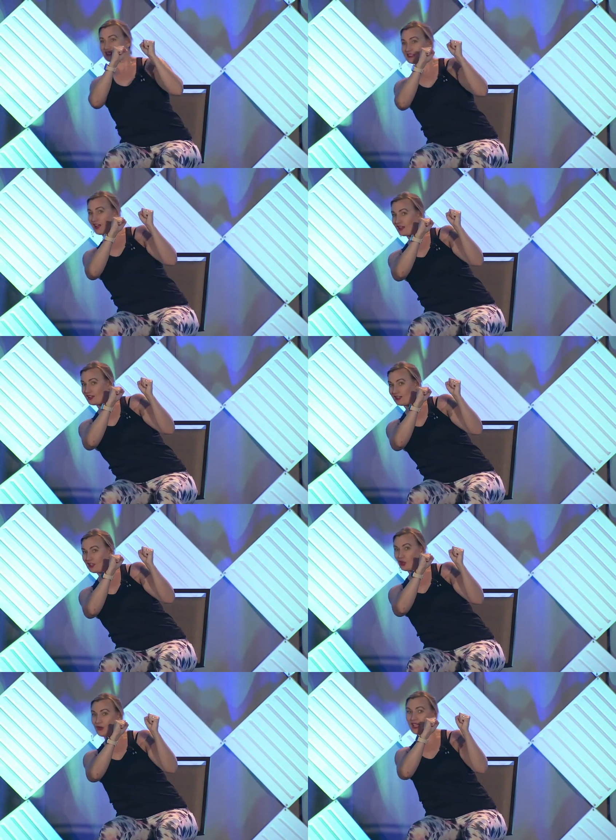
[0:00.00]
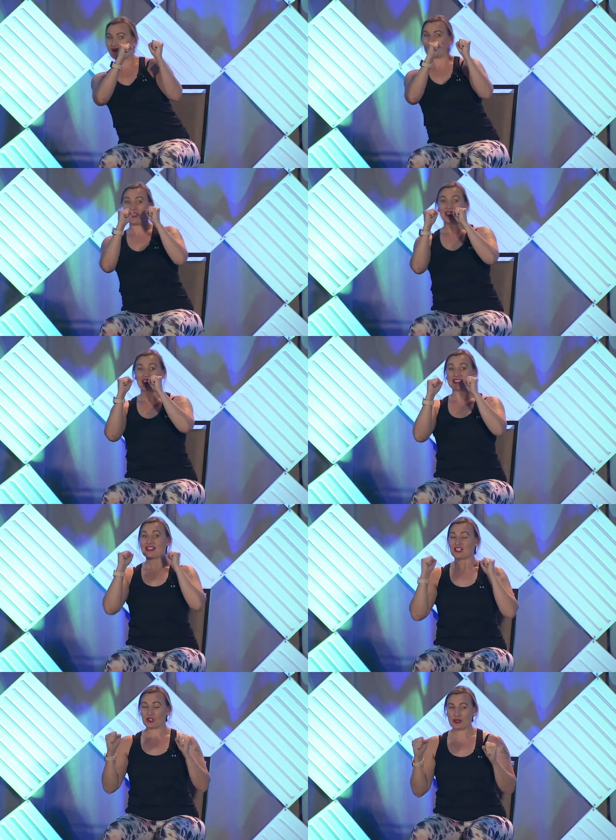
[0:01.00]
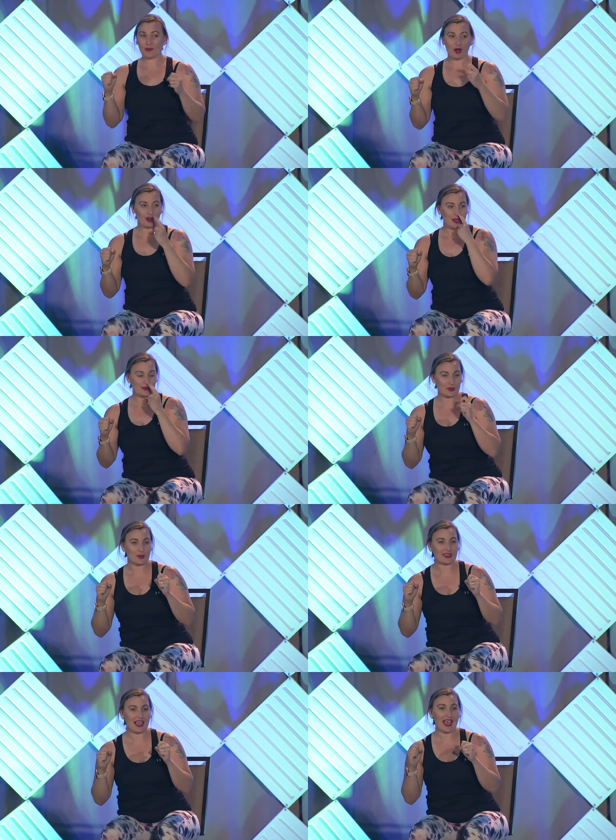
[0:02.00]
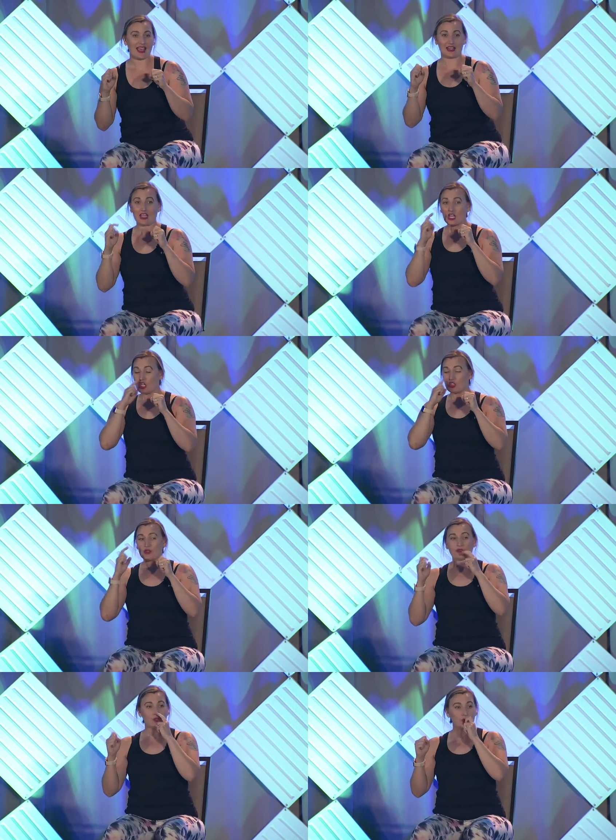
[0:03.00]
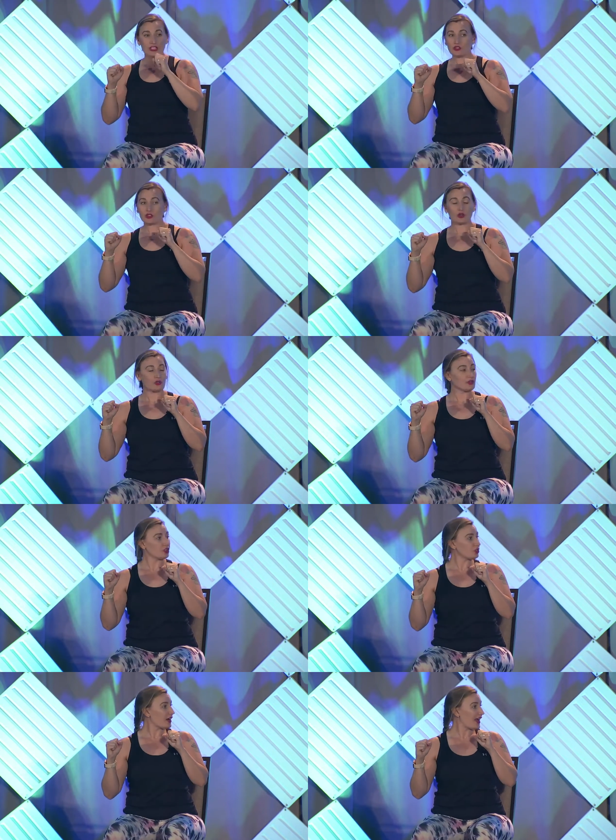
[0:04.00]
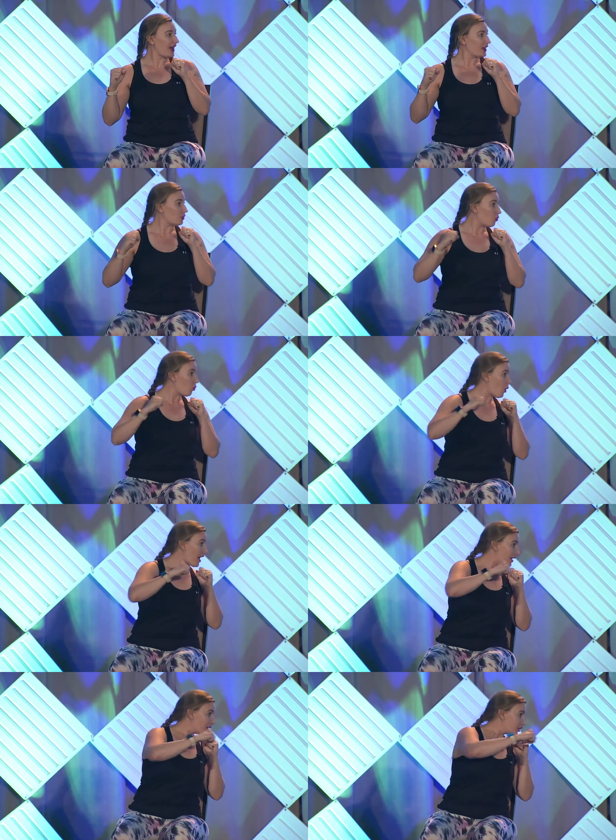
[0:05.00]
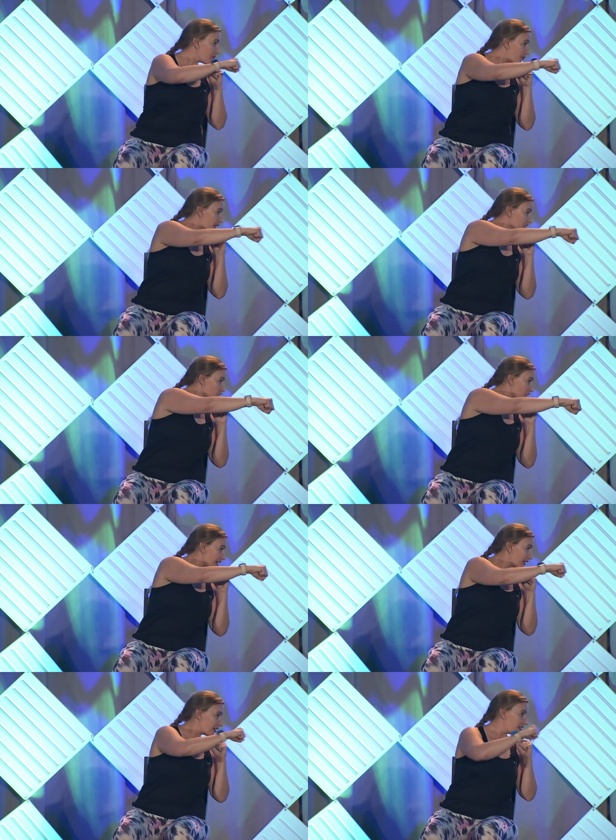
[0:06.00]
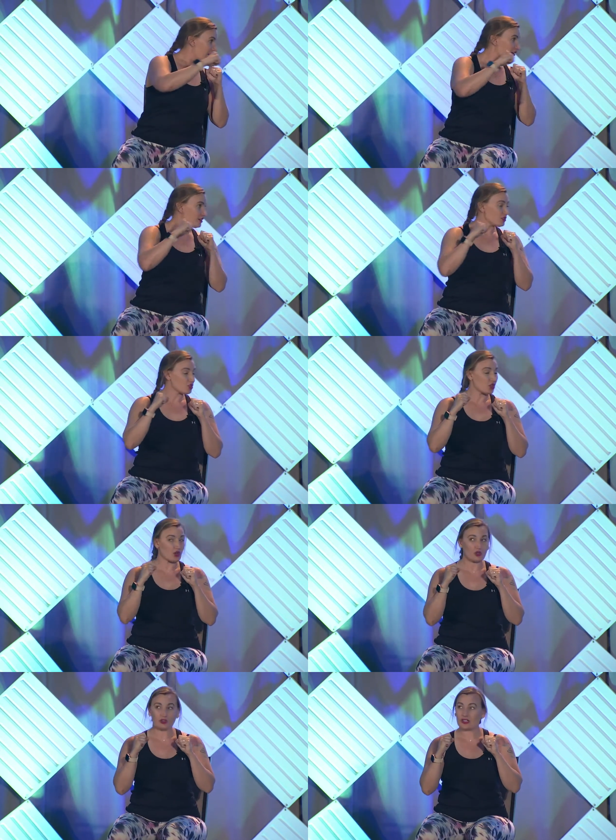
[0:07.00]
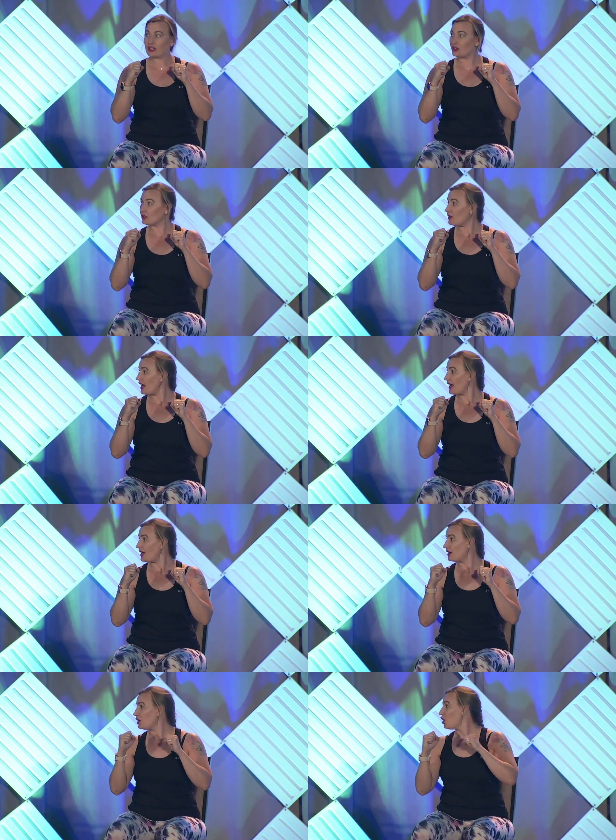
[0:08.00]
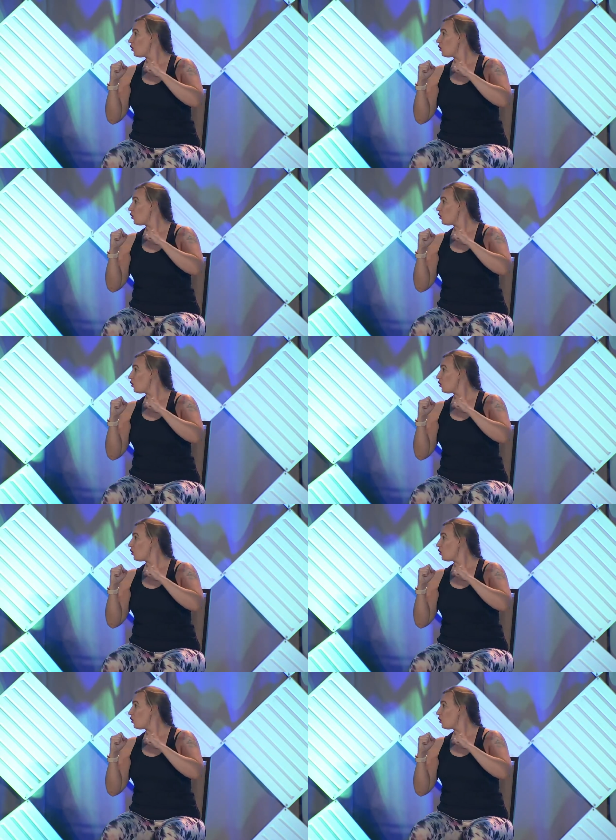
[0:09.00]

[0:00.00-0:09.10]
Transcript: duck. Okay, the sensory part comes in with the head. If you can turn your head while you're punching, turning your head